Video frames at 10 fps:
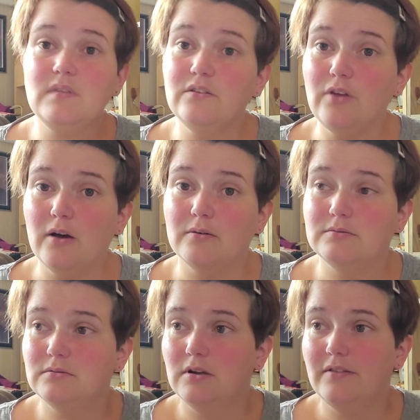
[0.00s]
So
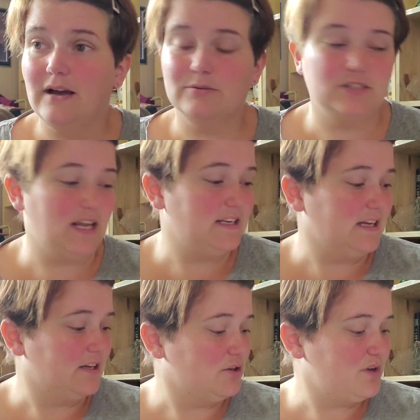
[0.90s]
that was an
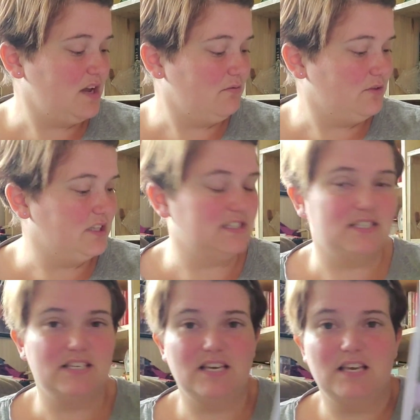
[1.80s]
idea. You can't really
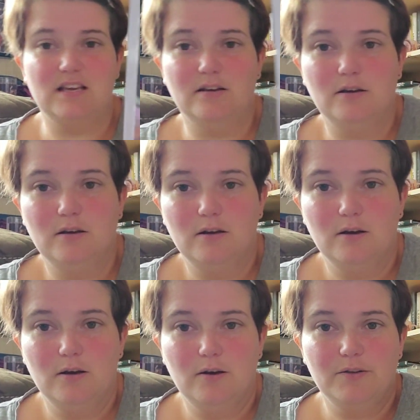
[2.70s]
see
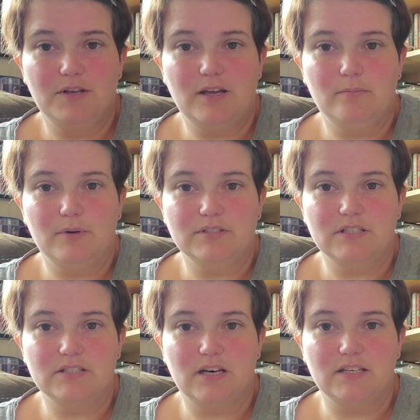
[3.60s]
the numbers as